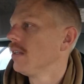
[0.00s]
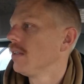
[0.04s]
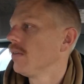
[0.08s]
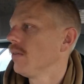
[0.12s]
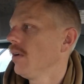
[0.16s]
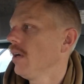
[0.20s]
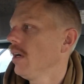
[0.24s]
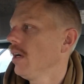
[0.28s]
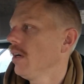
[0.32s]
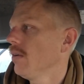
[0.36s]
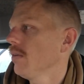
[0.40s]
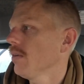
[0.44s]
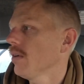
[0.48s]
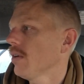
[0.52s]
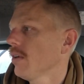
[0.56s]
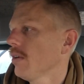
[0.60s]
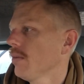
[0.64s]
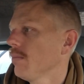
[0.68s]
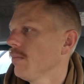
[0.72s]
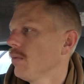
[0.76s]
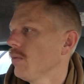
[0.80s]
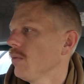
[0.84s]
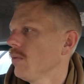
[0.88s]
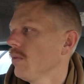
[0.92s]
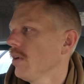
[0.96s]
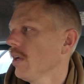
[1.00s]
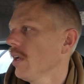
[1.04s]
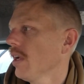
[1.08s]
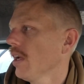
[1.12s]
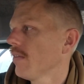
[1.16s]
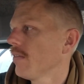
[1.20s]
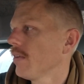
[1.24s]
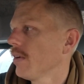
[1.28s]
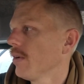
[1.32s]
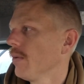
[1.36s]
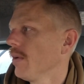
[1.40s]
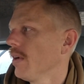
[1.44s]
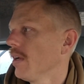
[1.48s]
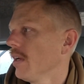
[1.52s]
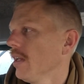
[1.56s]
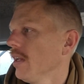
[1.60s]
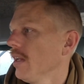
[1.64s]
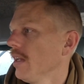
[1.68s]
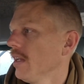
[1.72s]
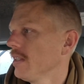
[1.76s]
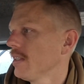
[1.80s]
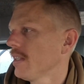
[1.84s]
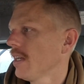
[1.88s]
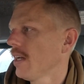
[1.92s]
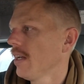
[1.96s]
Well, good morning everyone. It
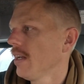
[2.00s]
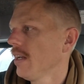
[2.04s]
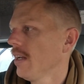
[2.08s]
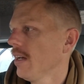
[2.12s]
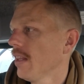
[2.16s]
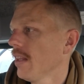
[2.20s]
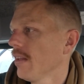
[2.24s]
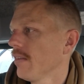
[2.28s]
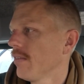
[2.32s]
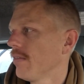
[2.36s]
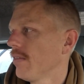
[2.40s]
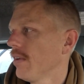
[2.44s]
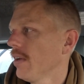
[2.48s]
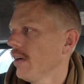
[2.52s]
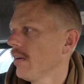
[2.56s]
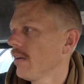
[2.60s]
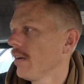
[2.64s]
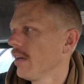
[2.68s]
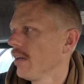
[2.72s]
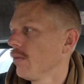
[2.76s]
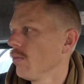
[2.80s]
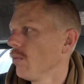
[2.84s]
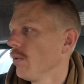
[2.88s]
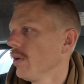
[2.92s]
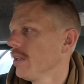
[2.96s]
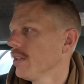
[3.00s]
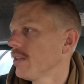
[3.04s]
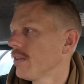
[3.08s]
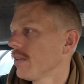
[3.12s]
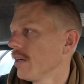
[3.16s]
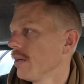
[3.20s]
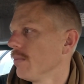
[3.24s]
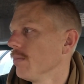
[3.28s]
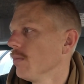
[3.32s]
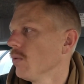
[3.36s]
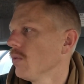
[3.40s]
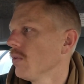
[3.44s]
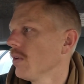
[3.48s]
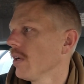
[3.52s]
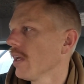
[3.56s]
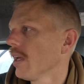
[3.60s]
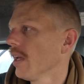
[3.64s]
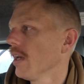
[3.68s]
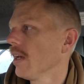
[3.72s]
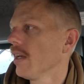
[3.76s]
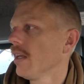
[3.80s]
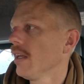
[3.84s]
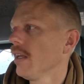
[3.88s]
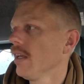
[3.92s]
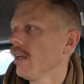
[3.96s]
is another very wintry morning
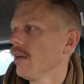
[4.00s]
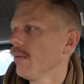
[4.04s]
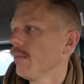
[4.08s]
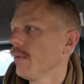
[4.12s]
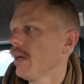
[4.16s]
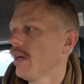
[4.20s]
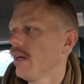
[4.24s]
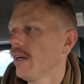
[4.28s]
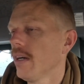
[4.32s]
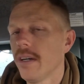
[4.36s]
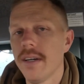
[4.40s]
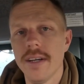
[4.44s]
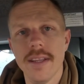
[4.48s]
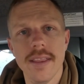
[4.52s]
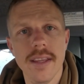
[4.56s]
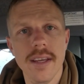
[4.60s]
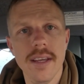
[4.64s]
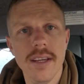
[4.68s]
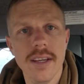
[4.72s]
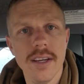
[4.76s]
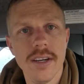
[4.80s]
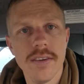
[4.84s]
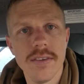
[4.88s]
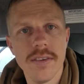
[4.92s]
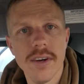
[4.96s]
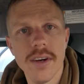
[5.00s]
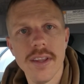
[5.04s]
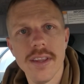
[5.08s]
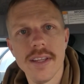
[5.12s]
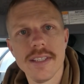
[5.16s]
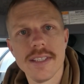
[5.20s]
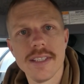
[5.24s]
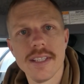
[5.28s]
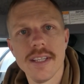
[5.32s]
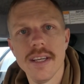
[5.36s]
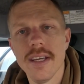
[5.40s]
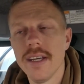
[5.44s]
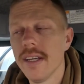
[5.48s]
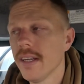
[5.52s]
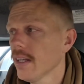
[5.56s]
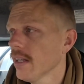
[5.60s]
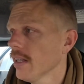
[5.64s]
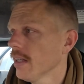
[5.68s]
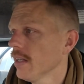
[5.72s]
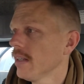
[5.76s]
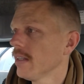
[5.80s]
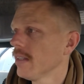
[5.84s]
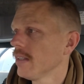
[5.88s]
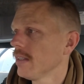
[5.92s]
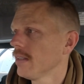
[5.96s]
out here, but I think I've got this thing
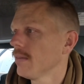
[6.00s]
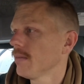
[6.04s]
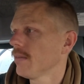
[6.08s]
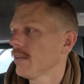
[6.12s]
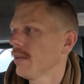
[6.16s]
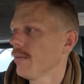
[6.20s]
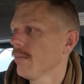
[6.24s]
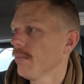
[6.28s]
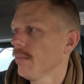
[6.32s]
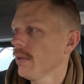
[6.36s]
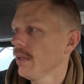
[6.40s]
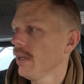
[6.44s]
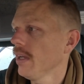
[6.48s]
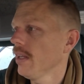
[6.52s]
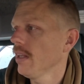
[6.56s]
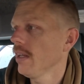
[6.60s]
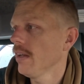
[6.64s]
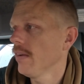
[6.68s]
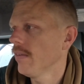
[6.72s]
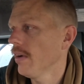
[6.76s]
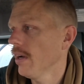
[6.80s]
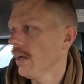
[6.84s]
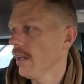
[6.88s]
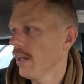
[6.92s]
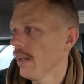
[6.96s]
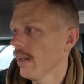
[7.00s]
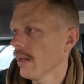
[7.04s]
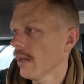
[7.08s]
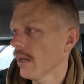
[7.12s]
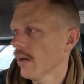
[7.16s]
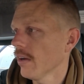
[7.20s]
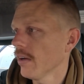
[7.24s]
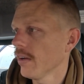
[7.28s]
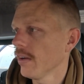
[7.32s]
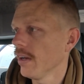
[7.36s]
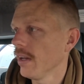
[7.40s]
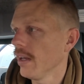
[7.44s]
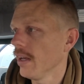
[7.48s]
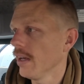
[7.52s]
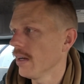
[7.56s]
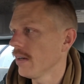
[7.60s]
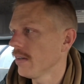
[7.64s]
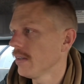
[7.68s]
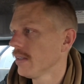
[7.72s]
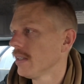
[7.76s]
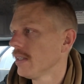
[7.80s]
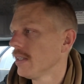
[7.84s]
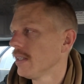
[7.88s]
completely ready to go now.